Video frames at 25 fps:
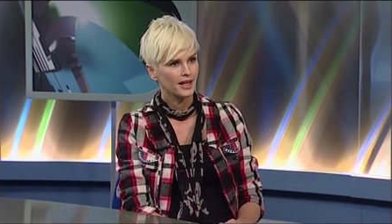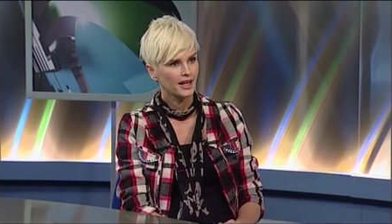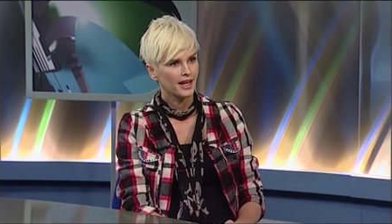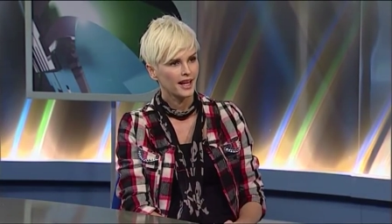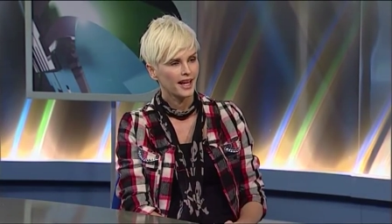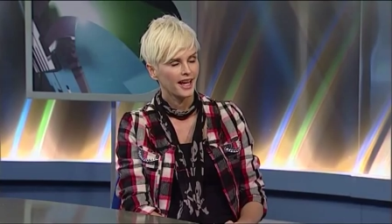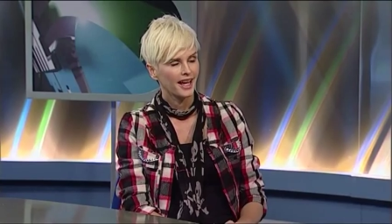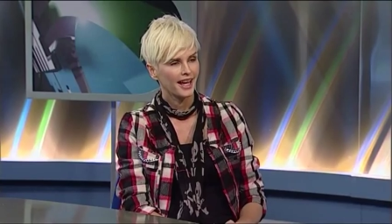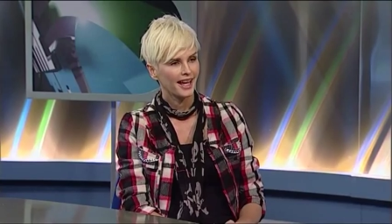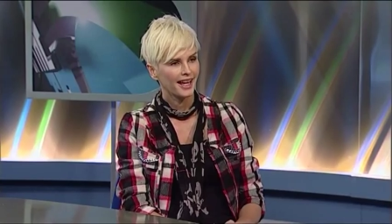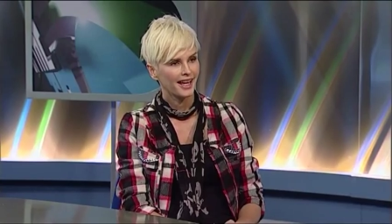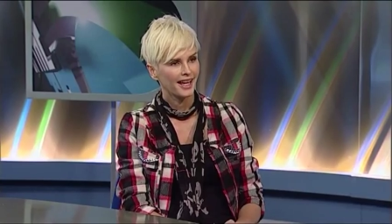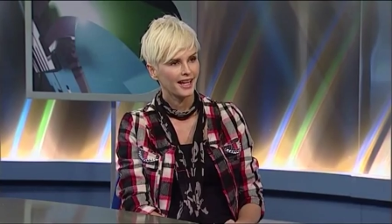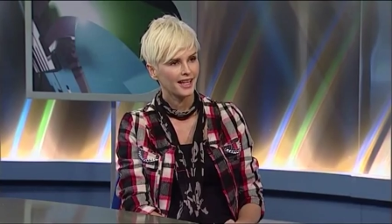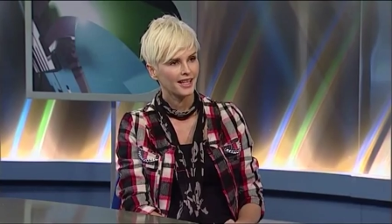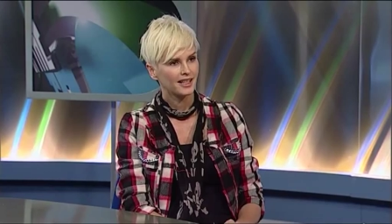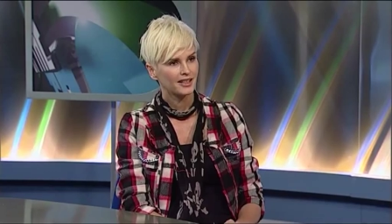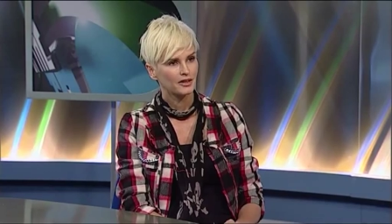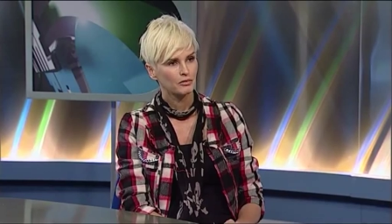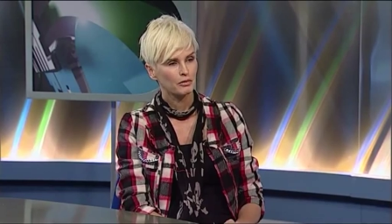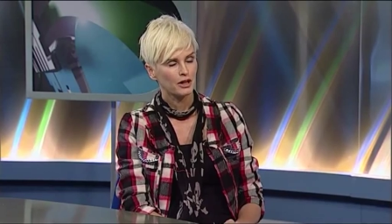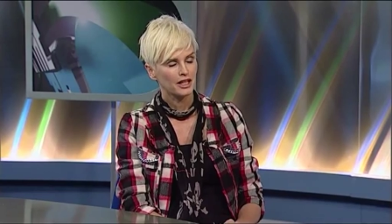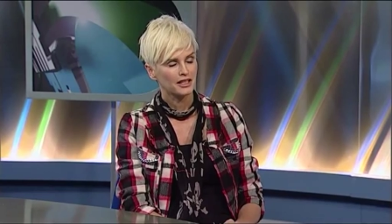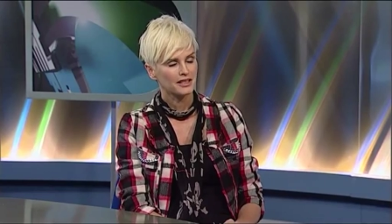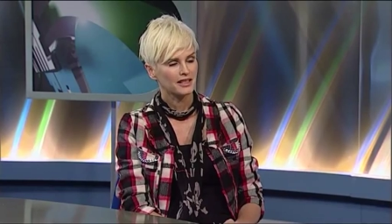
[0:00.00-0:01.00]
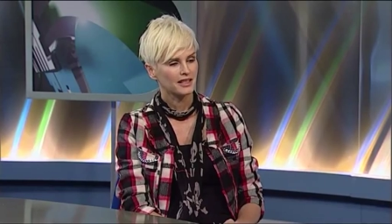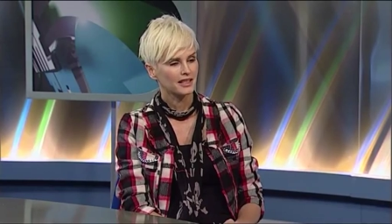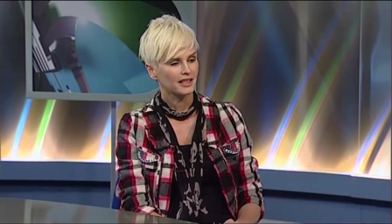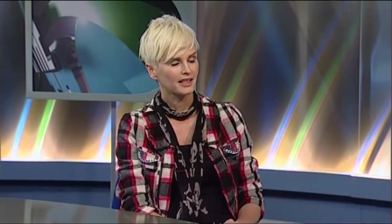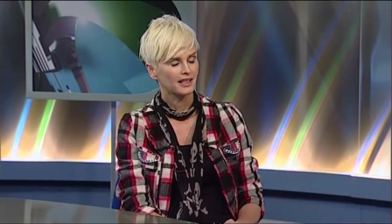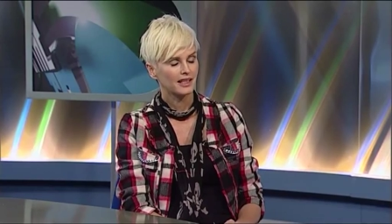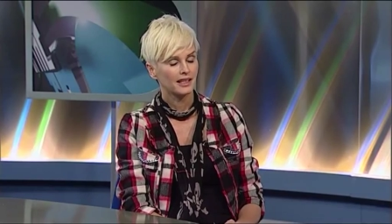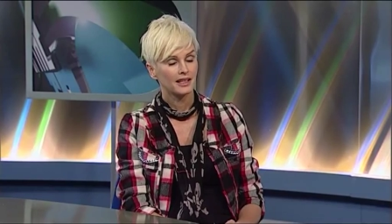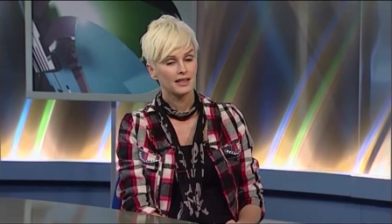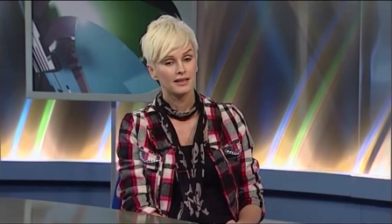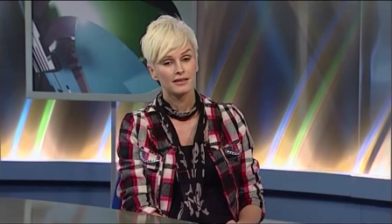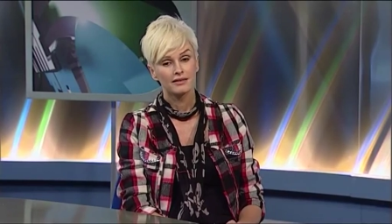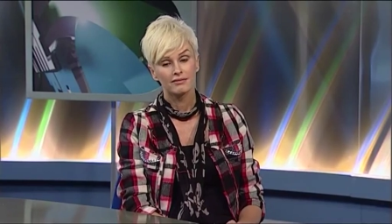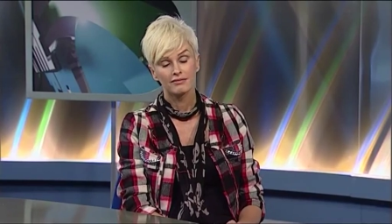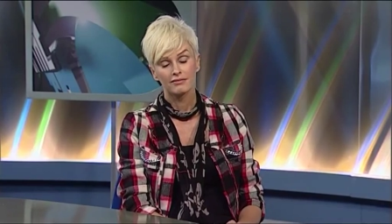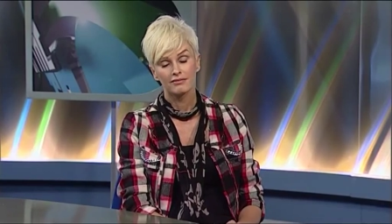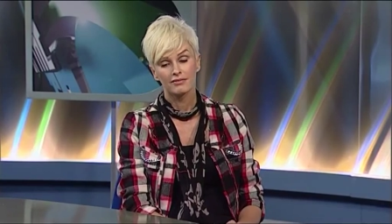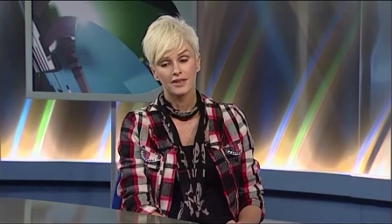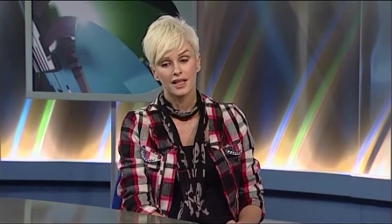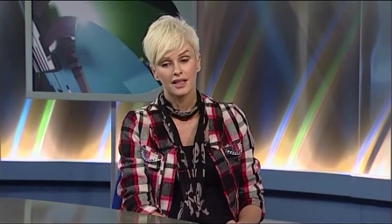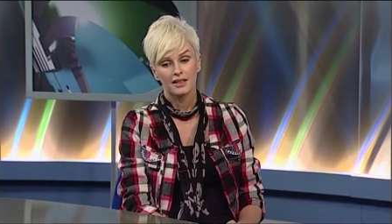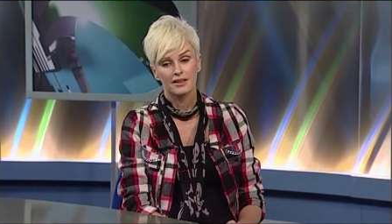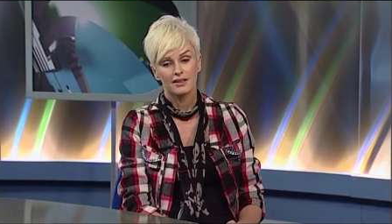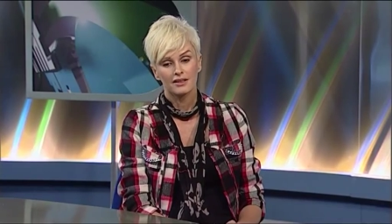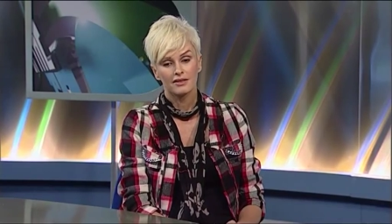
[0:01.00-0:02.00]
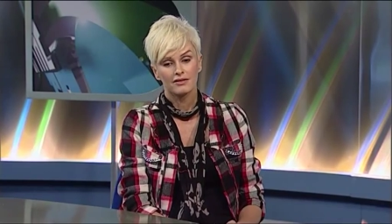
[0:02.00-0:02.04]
Mm-hmm. And basically, they.